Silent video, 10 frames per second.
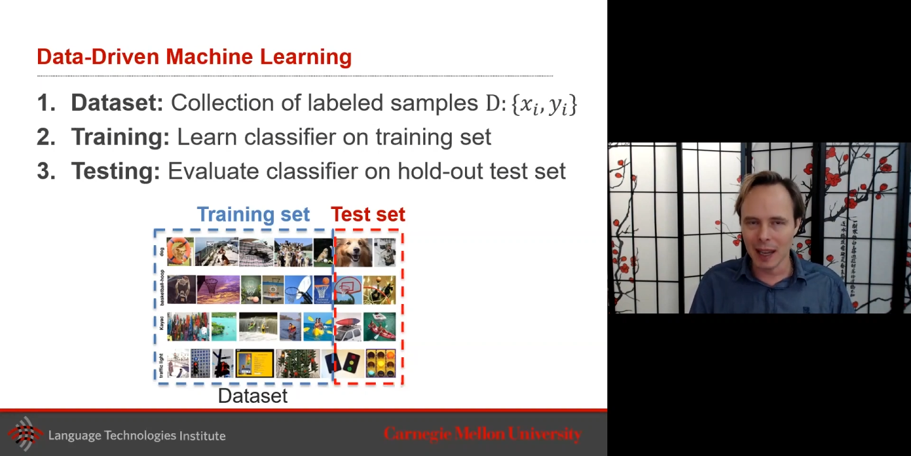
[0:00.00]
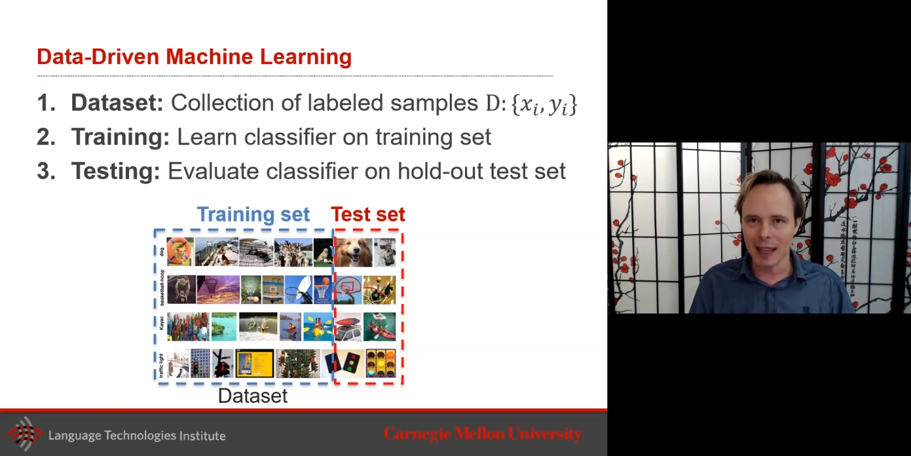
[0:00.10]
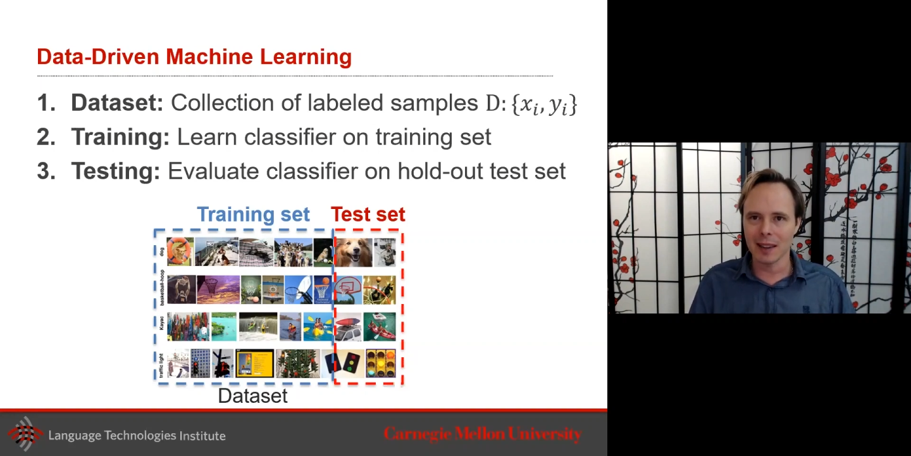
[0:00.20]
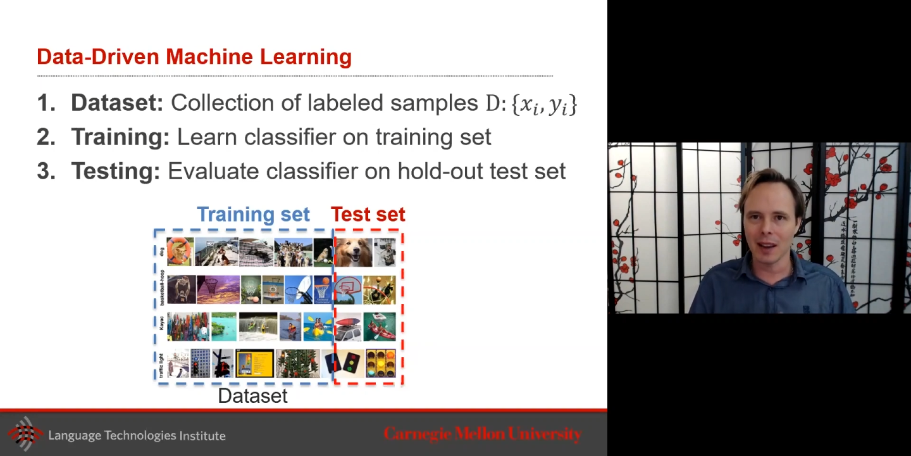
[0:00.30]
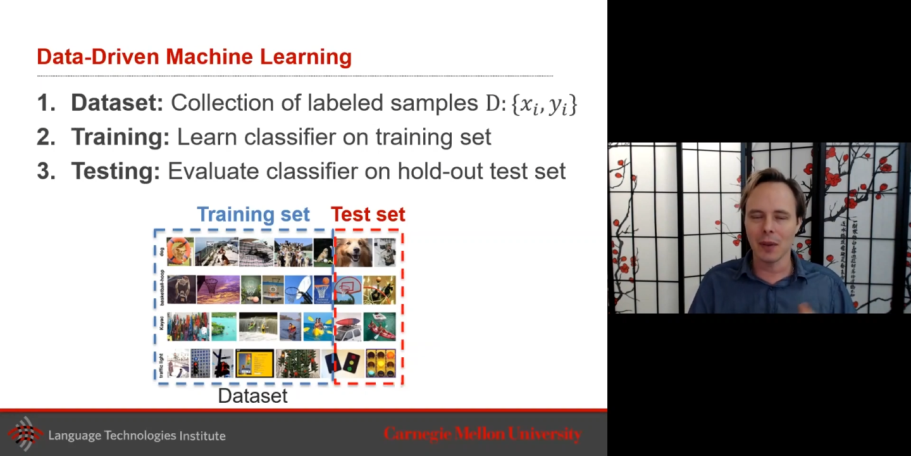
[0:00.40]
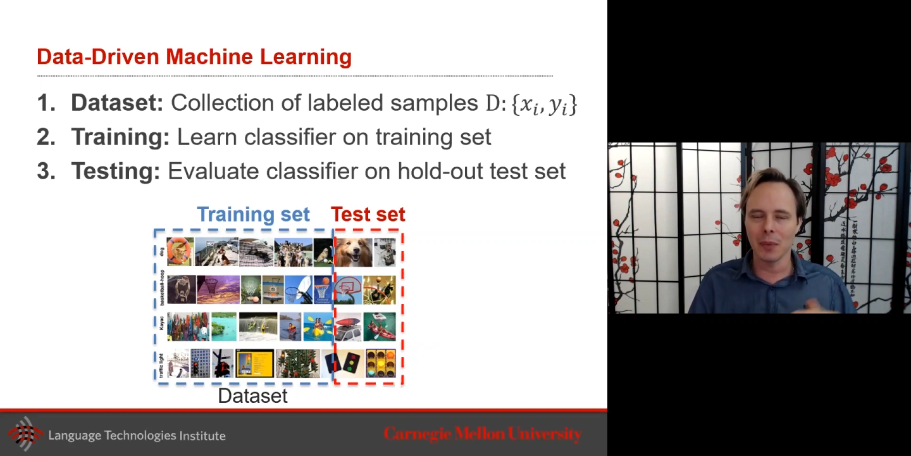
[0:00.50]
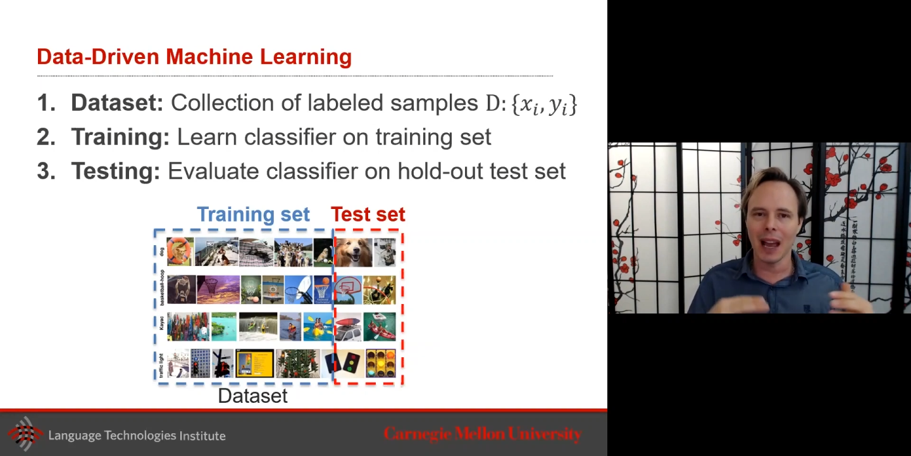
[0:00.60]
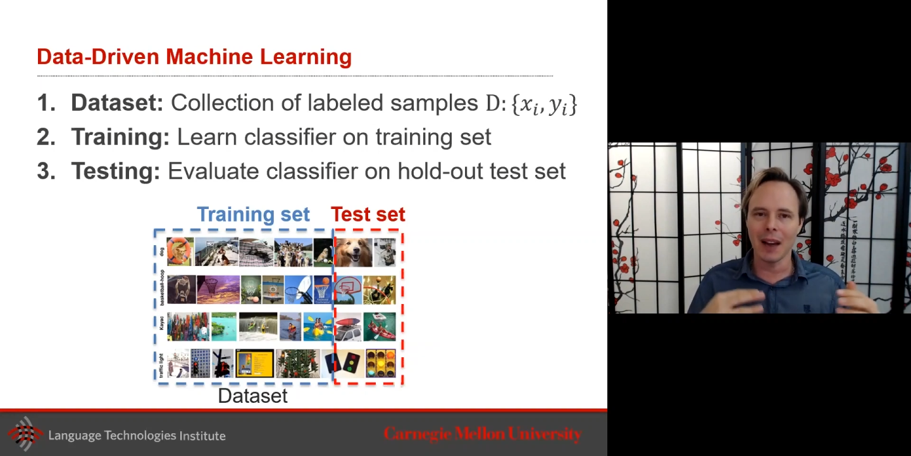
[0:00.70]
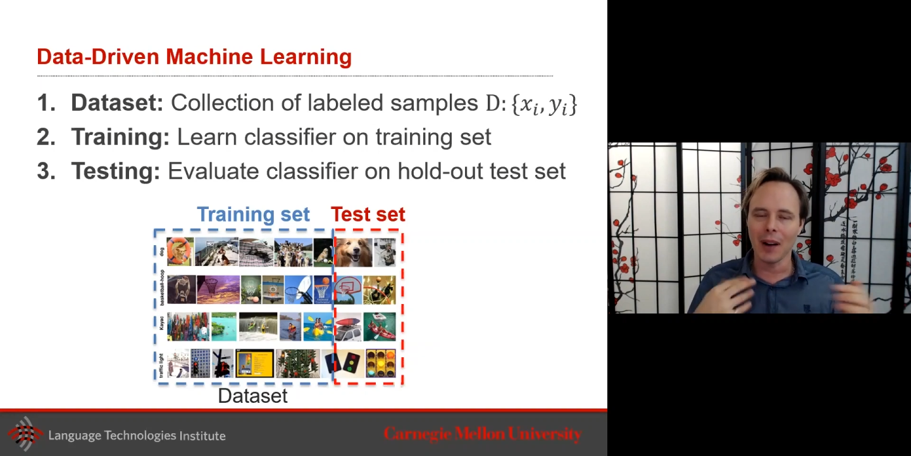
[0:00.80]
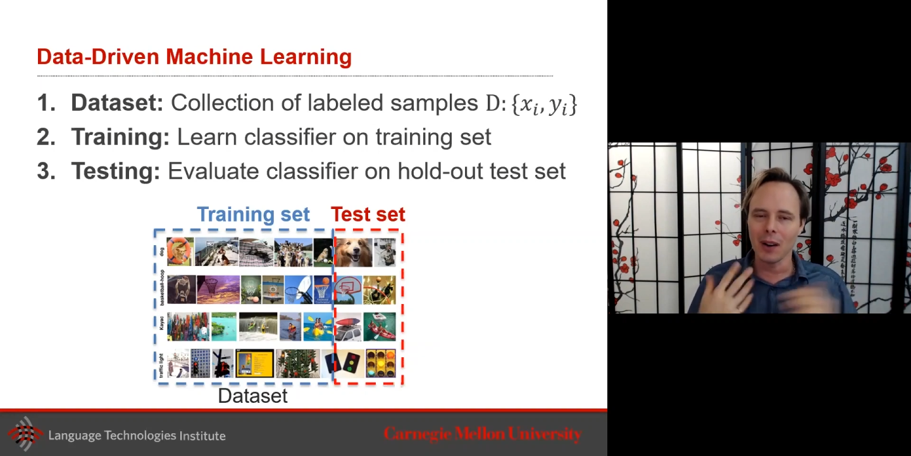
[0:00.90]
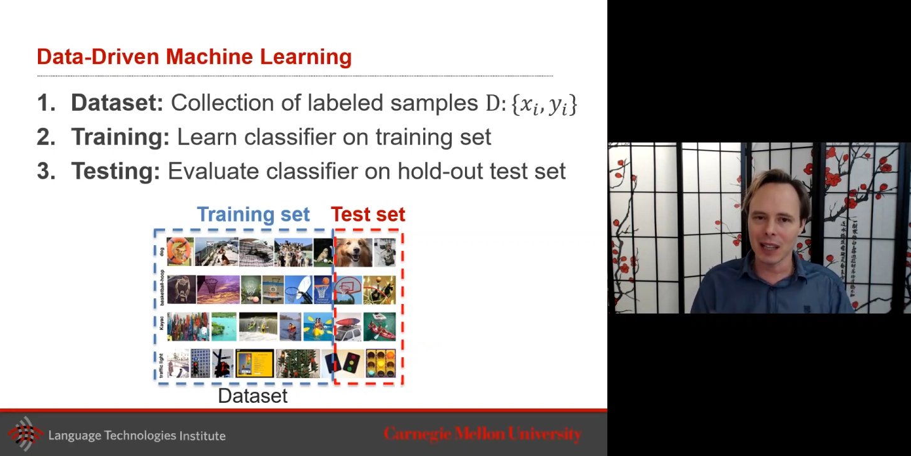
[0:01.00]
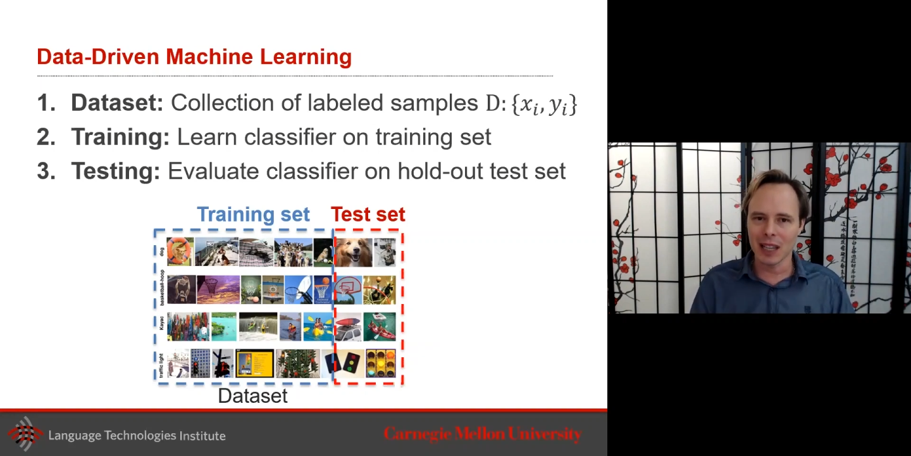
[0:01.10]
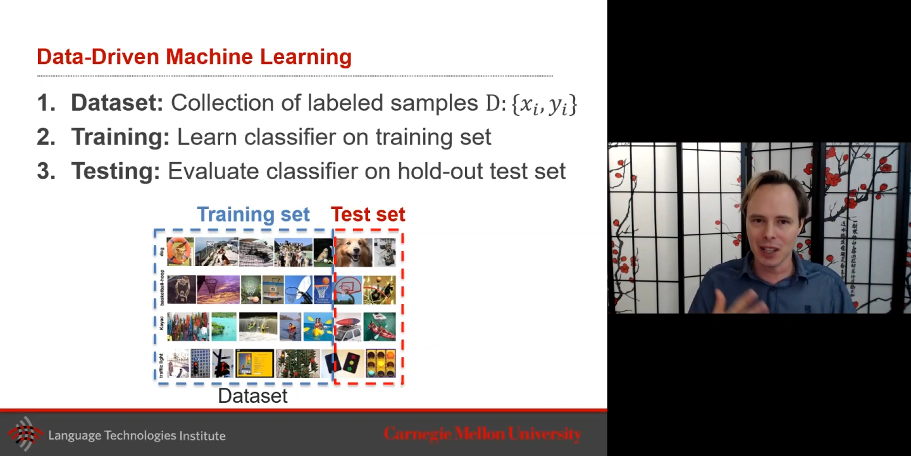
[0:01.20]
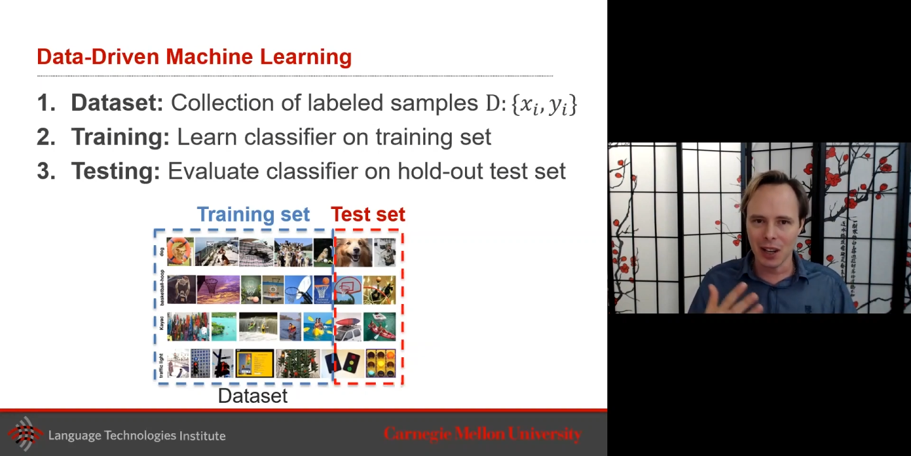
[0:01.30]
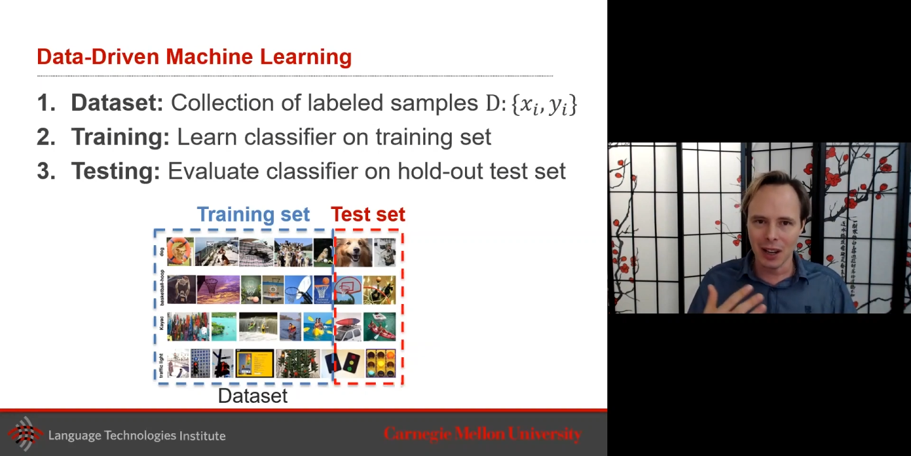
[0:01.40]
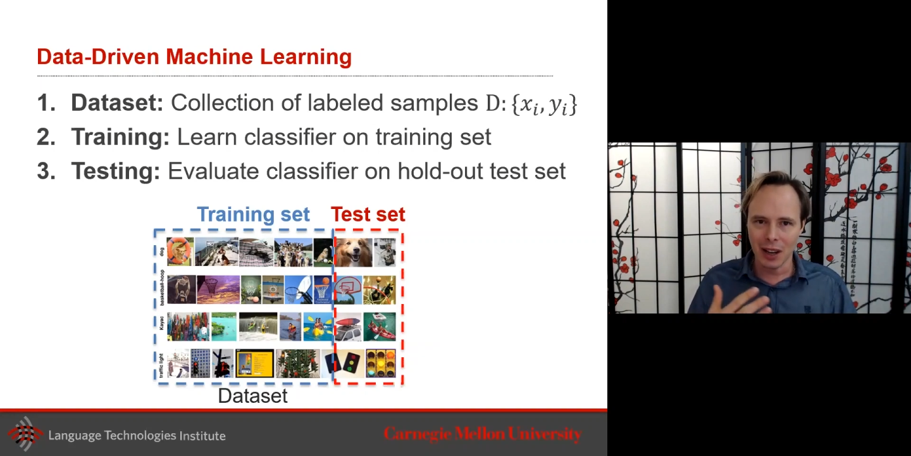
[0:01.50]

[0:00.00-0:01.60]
that we have all these